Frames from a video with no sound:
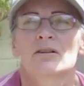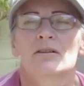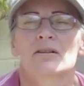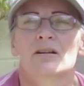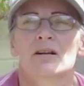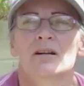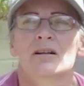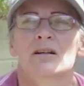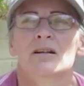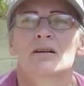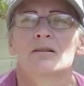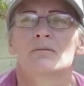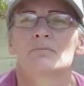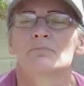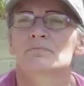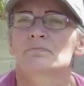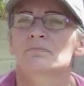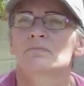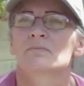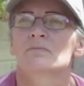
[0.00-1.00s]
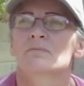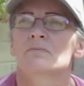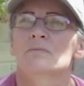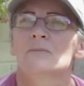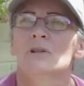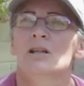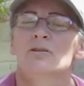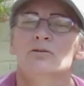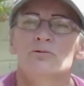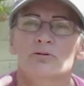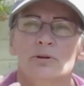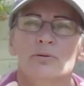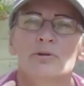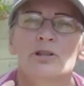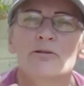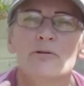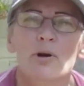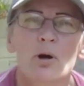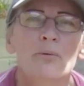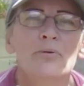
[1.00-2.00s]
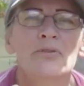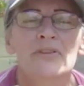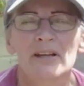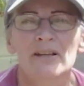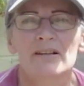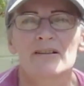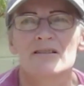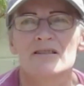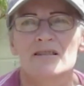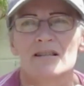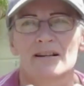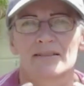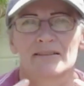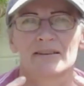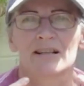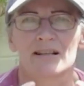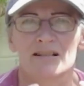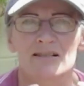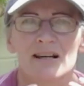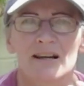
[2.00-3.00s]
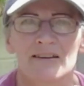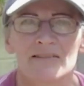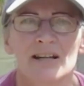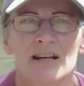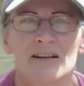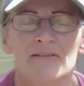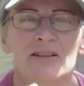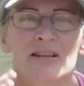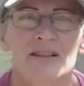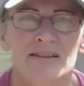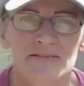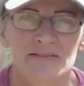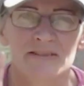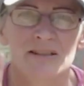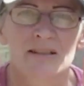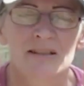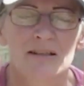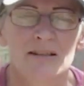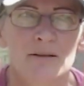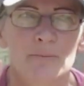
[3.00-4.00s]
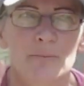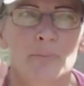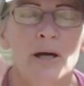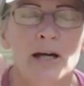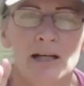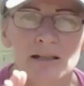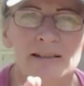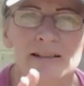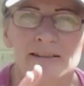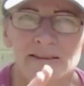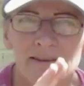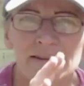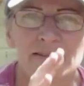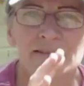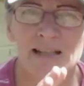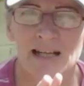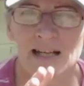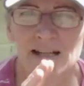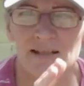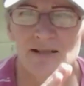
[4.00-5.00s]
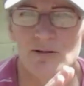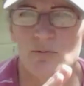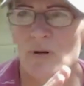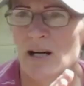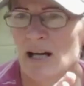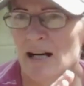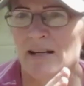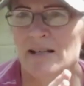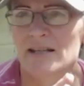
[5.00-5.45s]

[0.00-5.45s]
and grow your own things and things like that. Partly that is why